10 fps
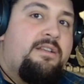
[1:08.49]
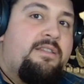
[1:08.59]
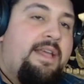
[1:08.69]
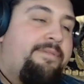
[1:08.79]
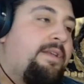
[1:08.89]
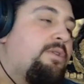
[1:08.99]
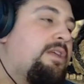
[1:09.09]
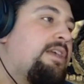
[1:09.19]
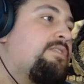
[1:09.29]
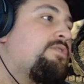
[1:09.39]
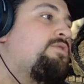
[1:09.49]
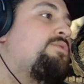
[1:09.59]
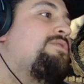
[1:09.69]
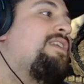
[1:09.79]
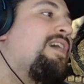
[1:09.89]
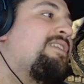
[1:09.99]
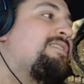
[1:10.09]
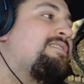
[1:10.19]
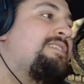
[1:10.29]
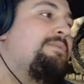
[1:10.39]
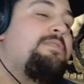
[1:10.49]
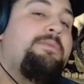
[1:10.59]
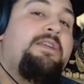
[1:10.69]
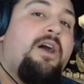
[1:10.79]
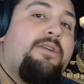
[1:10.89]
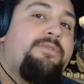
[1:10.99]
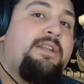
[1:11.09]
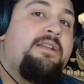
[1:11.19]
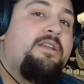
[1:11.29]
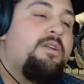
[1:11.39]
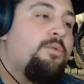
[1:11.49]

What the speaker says: that fellow collectors do not seem to be confident